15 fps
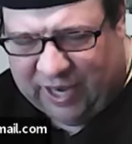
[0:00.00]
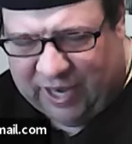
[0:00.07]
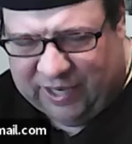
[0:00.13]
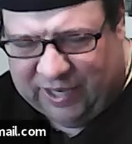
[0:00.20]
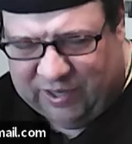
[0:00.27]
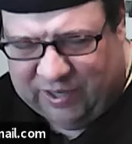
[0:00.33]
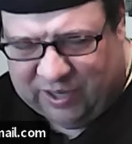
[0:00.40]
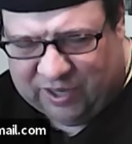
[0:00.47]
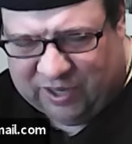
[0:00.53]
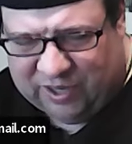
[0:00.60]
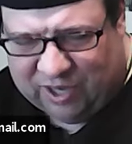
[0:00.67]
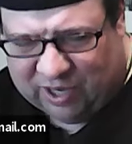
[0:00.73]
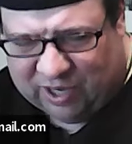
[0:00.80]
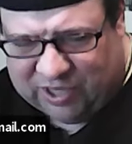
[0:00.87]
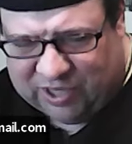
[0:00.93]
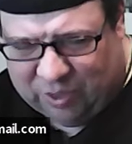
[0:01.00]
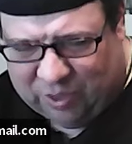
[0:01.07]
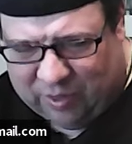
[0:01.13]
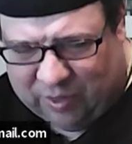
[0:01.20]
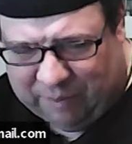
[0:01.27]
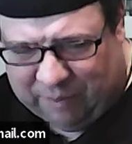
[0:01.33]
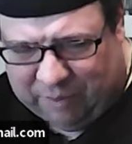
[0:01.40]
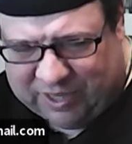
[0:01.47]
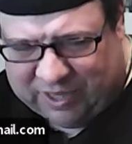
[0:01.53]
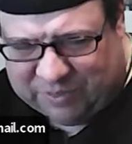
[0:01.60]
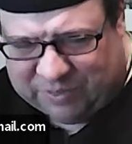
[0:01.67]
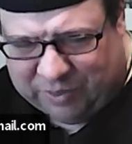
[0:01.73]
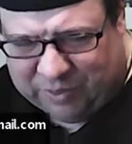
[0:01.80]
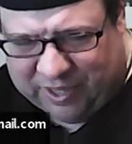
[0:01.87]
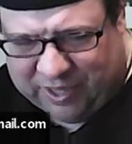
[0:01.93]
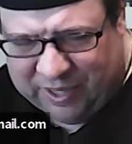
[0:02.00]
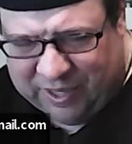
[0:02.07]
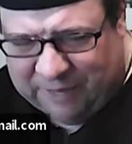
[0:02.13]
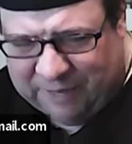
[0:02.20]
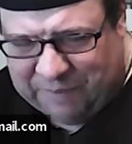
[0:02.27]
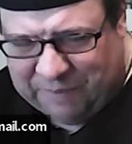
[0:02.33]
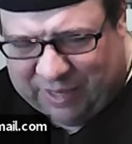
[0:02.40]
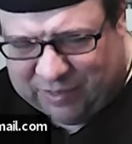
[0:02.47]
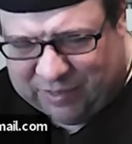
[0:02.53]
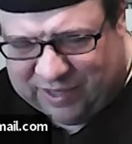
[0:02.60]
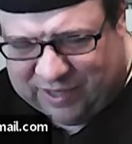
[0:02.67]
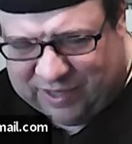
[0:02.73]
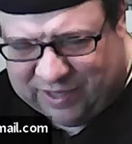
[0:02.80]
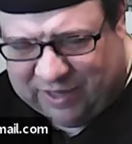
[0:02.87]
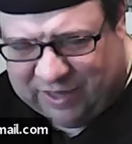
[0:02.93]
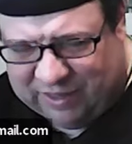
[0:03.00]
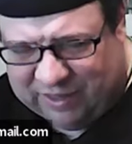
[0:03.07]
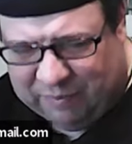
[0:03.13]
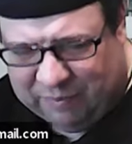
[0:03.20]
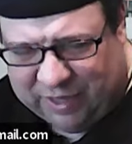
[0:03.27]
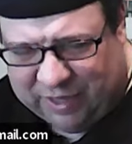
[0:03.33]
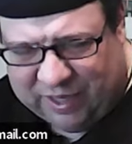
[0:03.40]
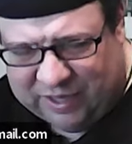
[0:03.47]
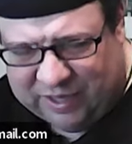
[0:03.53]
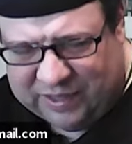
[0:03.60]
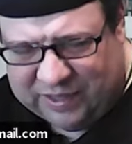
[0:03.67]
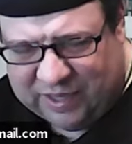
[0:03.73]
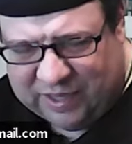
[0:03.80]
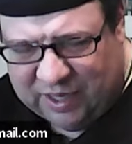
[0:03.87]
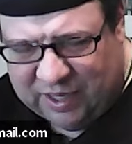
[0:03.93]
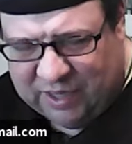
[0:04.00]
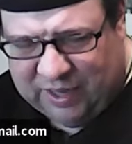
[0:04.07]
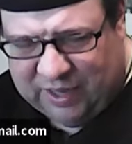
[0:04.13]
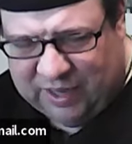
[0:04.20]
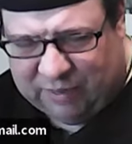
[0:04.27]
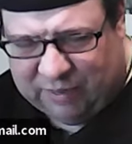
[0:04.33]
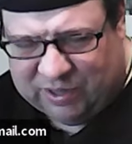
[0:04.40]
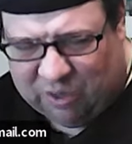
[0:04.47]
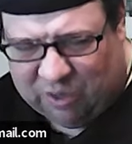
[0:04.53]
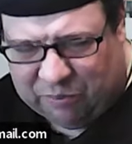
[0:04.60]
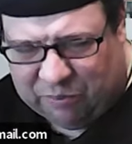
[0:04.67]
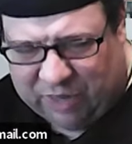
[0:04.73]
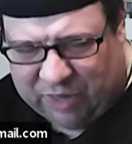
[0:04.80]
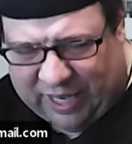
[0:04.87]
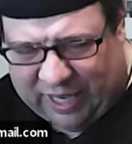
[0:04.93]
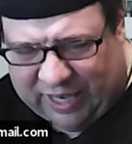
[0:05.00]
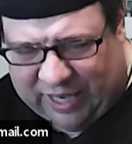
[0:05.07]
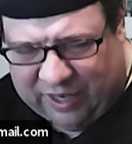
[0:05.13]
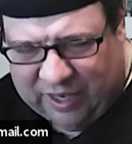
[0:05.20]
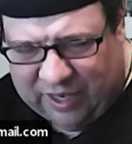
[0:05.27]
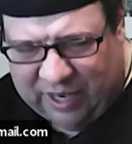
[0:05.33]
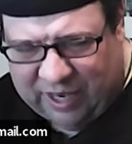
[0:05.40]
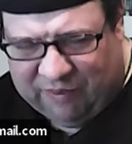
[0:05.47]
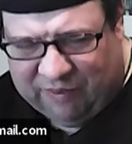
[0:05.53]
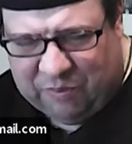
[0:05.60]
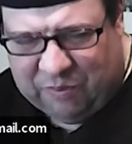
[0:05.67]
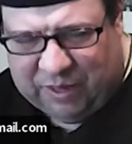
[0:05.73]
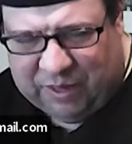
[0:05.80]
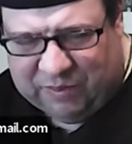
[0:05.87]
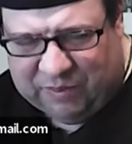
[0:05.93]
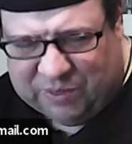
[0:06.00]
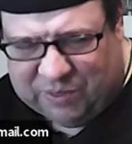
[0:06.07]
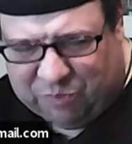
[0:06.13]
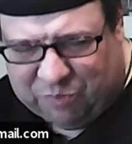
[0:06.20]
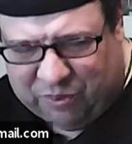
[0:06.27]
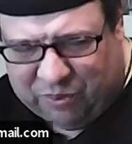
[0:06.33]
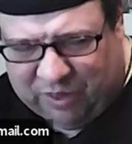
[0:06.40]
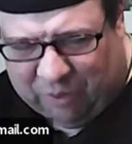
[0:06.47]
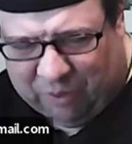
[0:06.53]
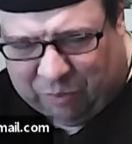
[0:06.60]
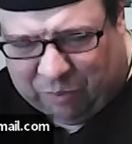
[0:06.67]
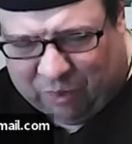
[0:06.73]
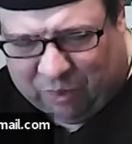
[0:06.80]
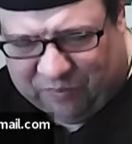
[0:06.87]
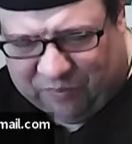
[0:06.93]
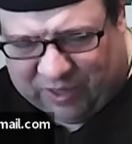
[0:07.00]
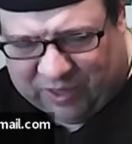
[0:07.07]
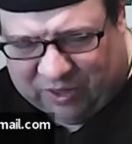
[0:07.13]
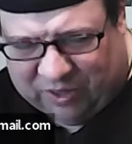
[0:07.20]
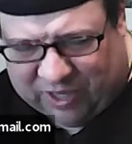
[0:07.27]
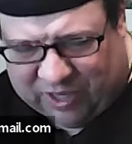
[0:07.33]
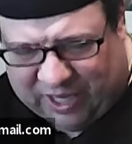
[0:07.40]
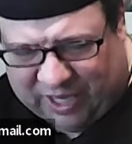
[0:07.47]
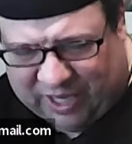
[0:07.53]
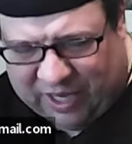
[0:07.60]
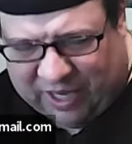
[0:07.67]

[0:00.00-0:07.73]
and he did the talk show on a bus. But that was nothing because that was yeah. all planned. Everybody yeah. was you know perfect looking.